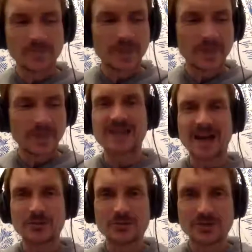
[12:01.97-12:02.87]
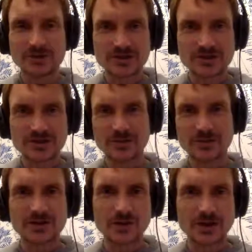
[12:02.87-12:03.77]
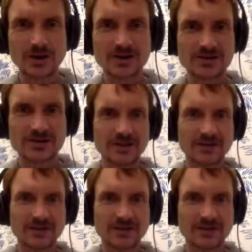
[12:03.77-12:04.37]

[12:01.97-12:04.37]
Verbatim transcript: examine me, just give me that cocaine stuff,